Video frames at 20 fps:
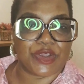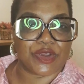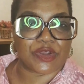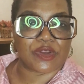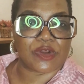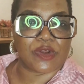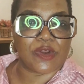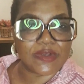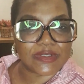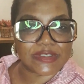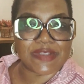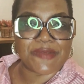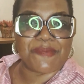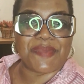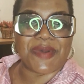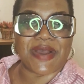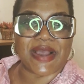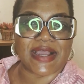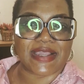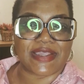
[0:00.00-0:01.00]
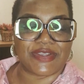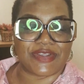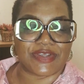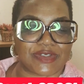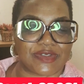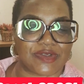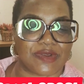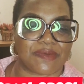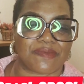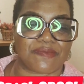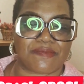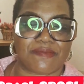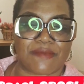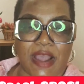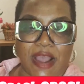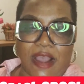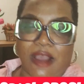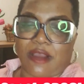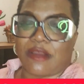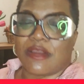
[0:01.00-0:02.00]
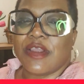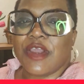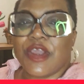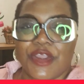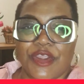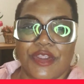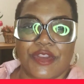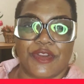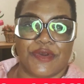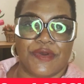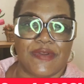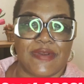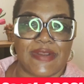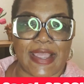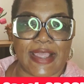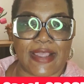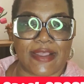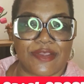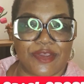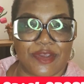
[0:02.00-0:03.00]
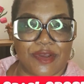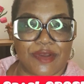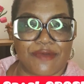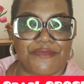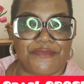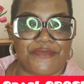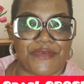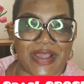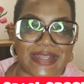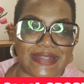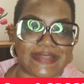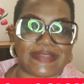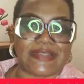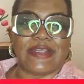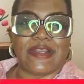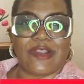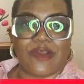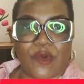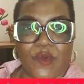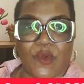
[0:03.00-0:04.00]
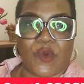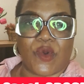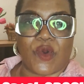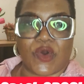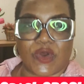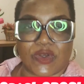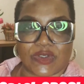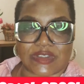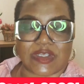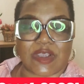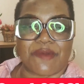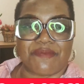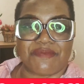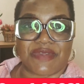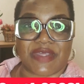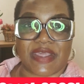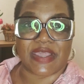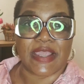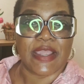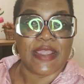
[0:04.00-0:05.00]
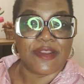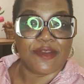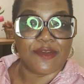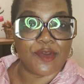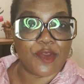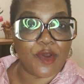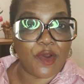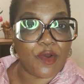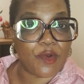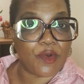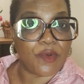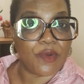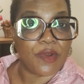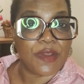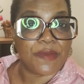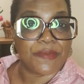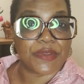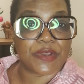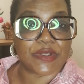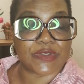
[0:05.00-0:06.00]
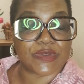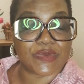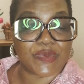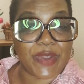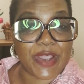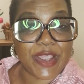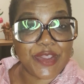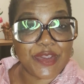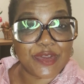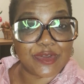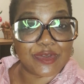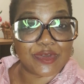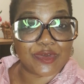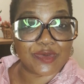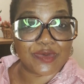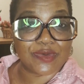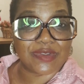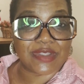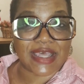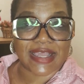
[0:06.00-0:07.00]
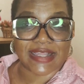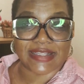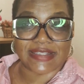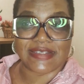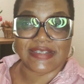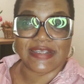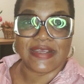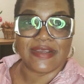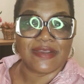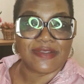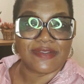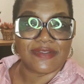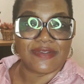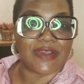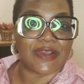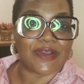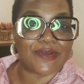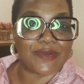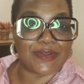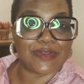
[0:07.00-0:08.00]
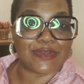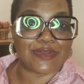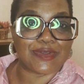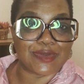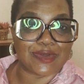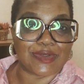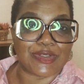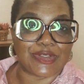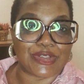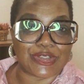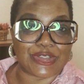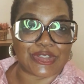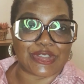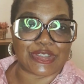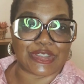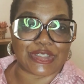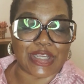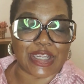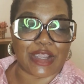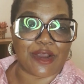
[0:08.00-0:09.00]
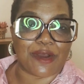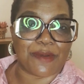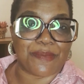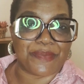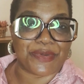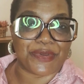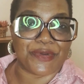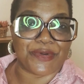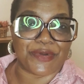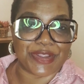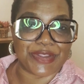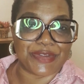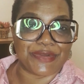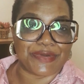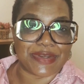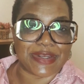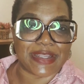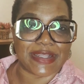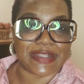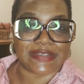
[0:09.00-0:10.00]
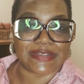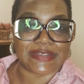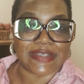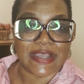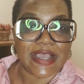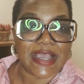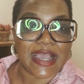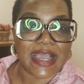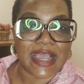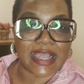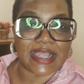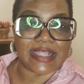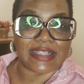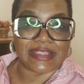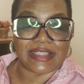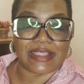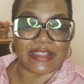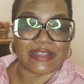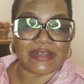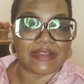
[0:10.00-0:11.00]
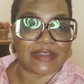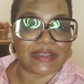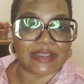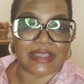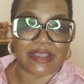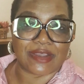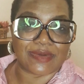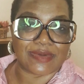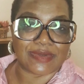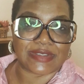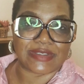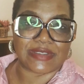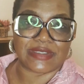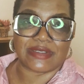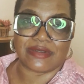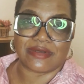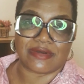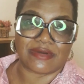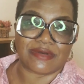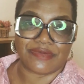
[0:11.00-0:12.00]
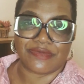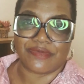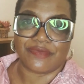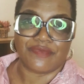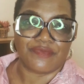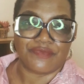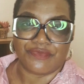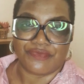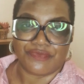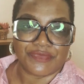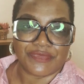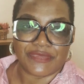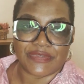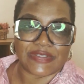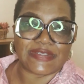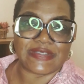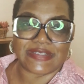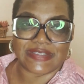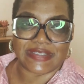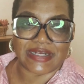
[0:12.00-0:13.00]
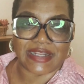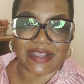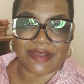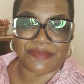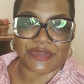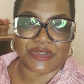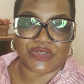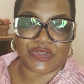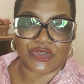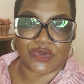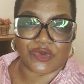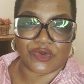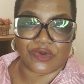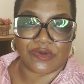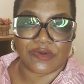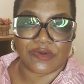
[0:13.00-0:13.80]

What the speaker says: you close it back, you just go, wow, you know, like you're fighting a war or something. No, because when you do that, you're going to shake up your ingredients, and then the cake will say, oh, this is an amateur,